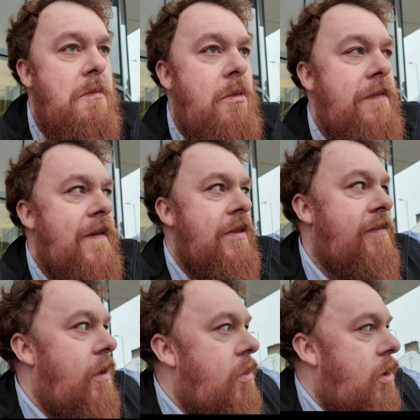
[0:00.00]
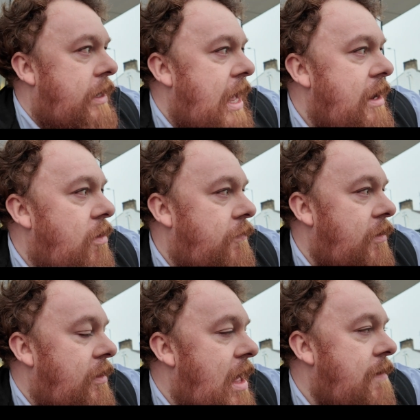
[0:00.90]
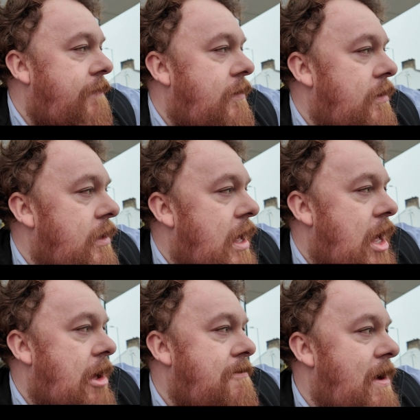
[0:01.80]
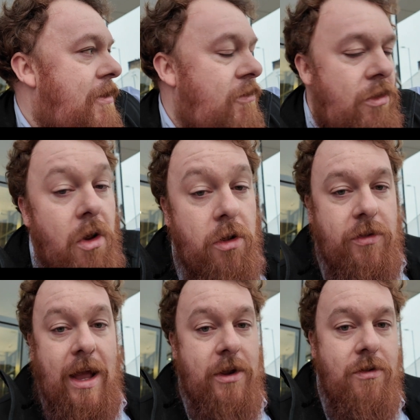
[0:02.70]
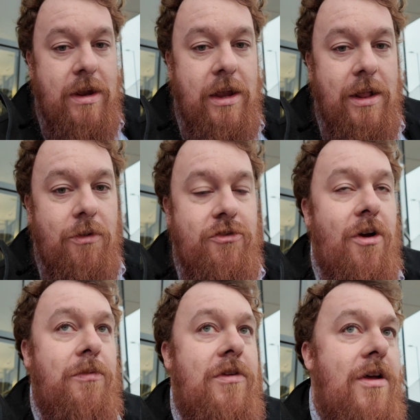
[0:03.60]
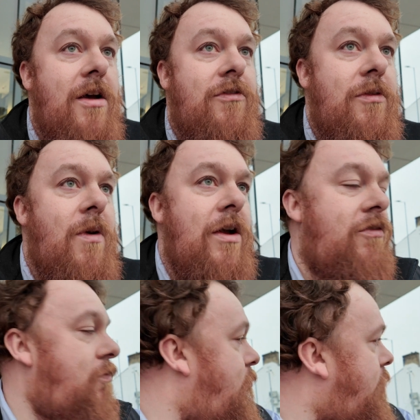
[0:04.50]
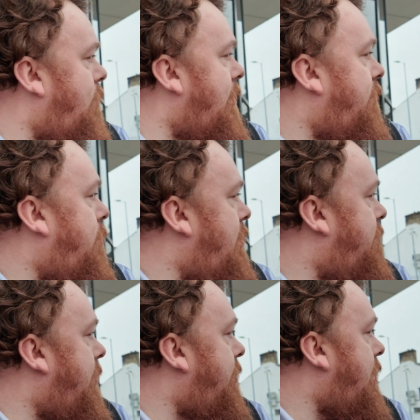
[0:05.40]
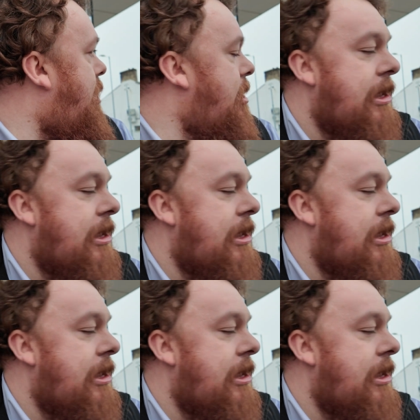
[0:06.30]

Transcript: We found this little arcade off to the left, and there's loads of like unique little shops in there, so we're quite surprised about that.